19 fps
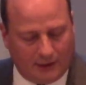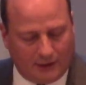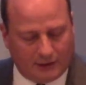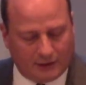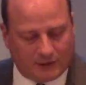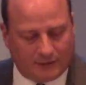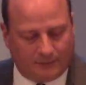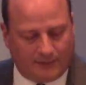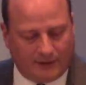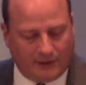
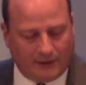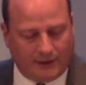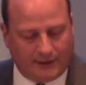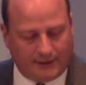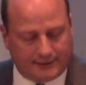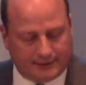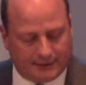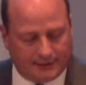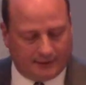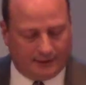
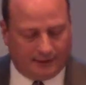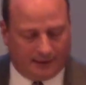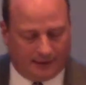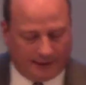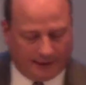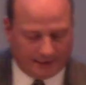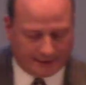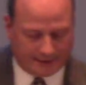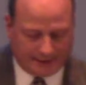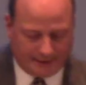Spirit
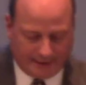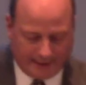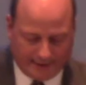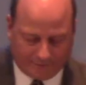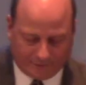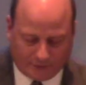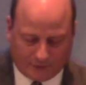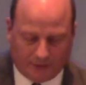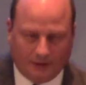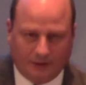is
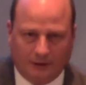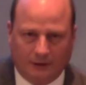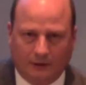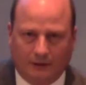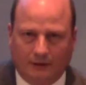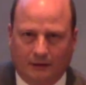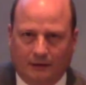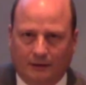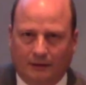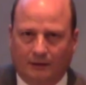
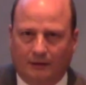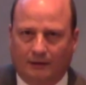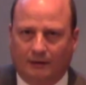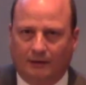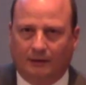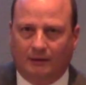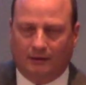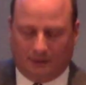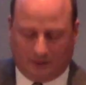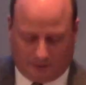
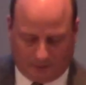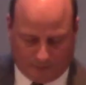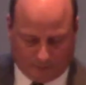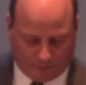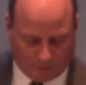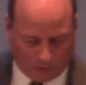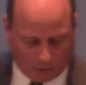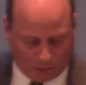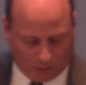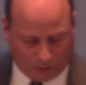
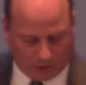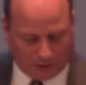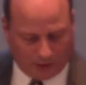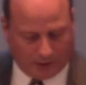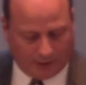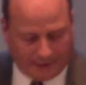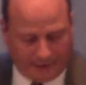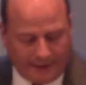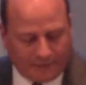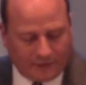
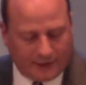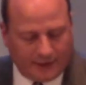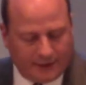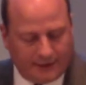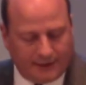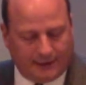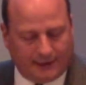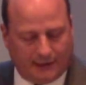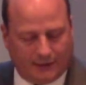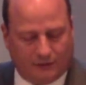
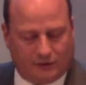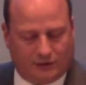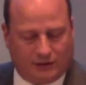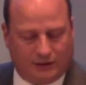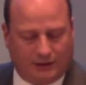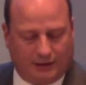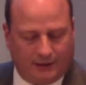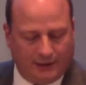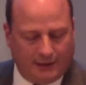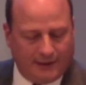never-ending
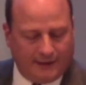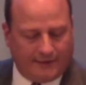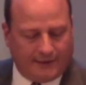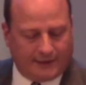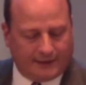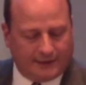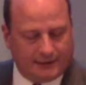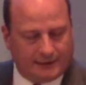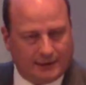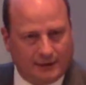energy
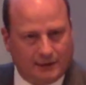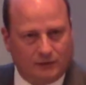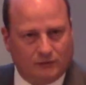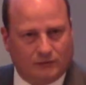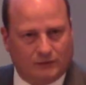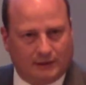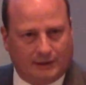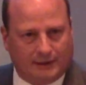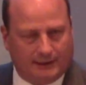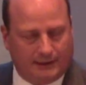that
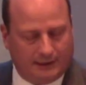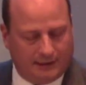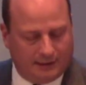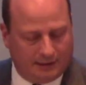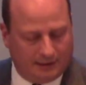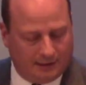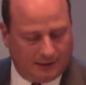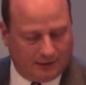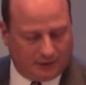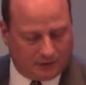continually
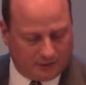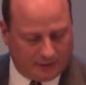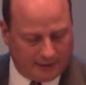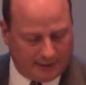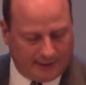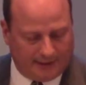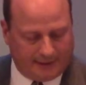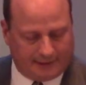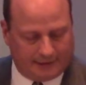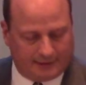
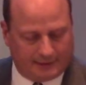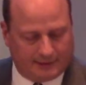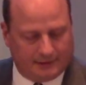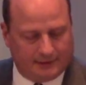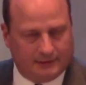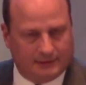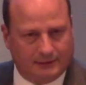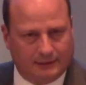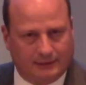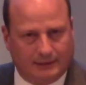creates.
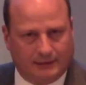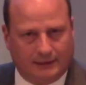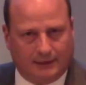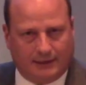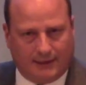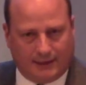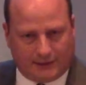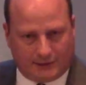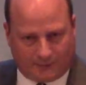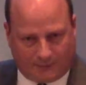
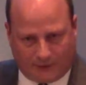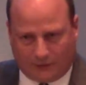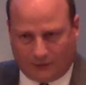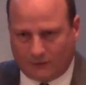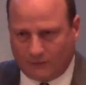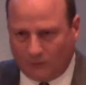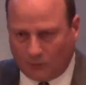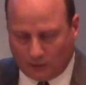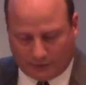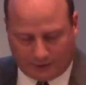And
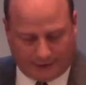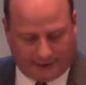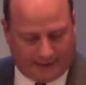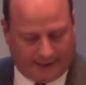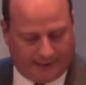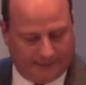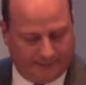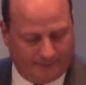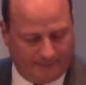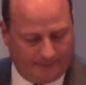spirit's more than
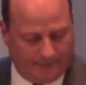that.